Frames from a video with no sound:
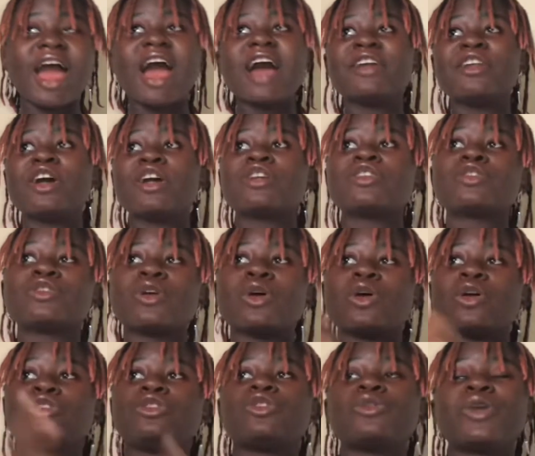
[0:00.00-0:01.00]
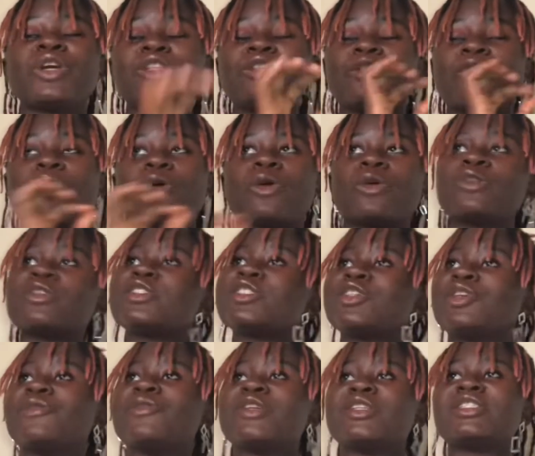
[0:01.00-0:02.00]
And also during the whole
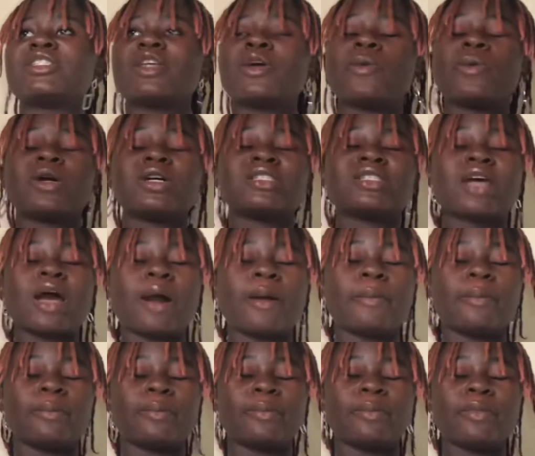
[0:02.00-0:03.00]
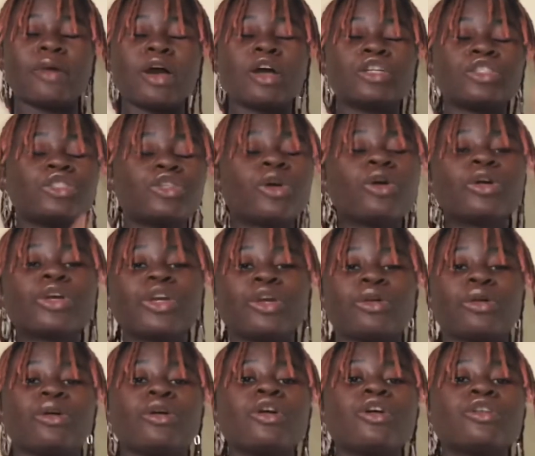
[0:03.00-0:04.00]
series, it was
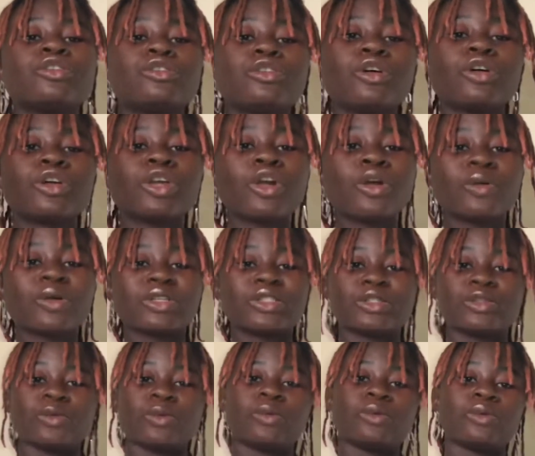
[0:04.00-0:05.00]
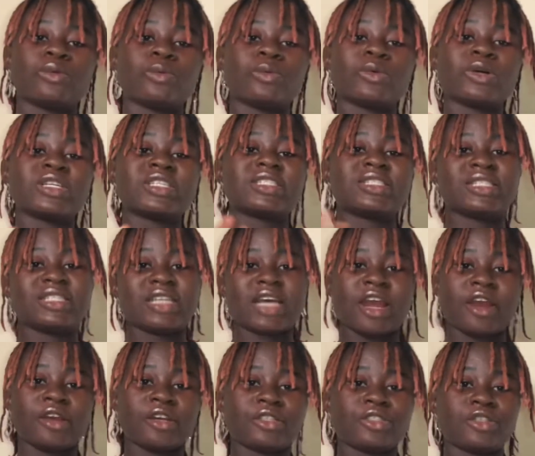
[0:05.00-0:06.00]
Tokyo was the
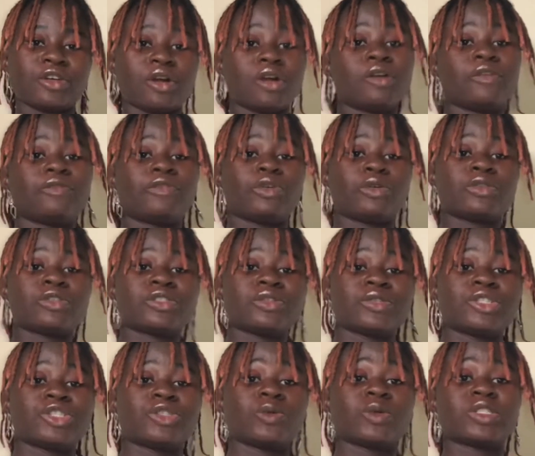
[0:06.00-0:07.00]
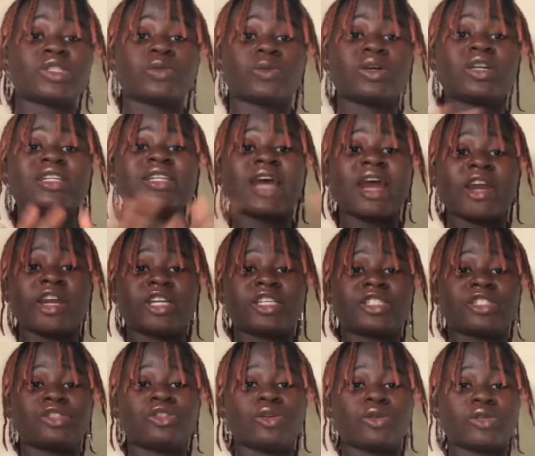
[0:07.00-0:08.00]
narrator of the whole series. She was the one
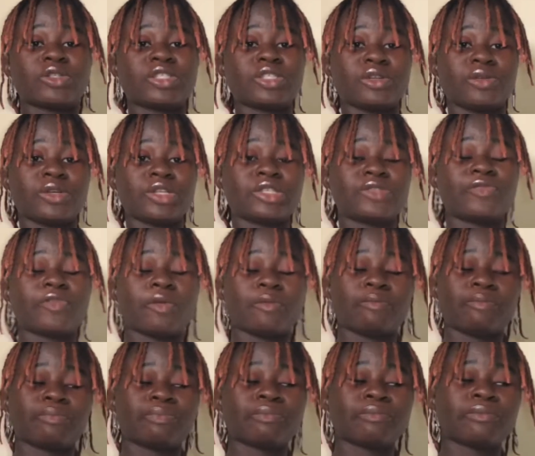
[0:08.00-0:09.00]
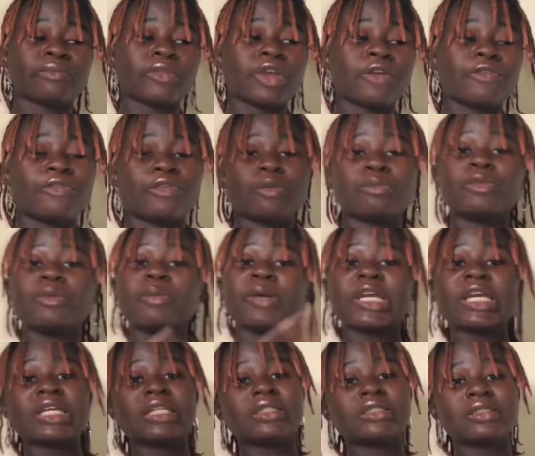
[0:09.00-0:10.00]
narrating the whole series from the
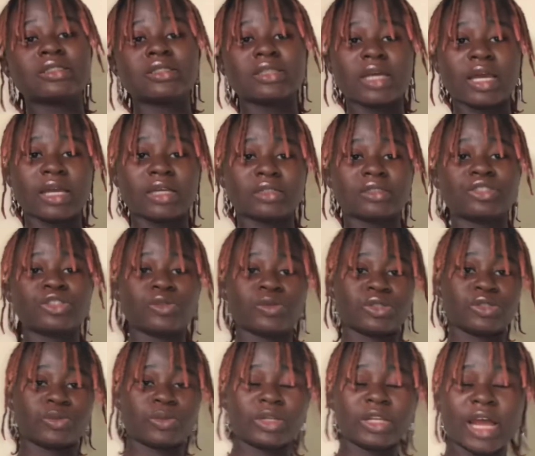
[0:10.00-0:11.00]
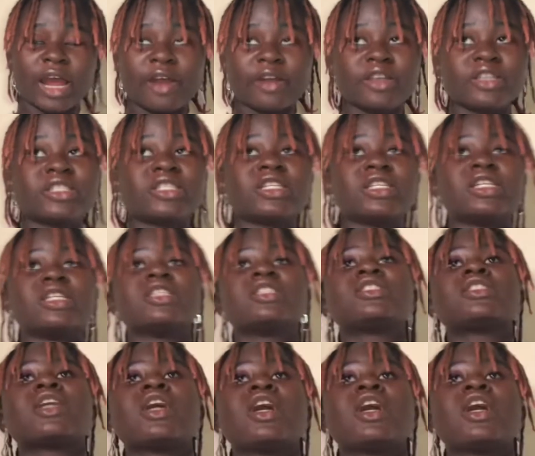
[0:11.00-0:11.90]
beginning to the end. She was the one narrating it.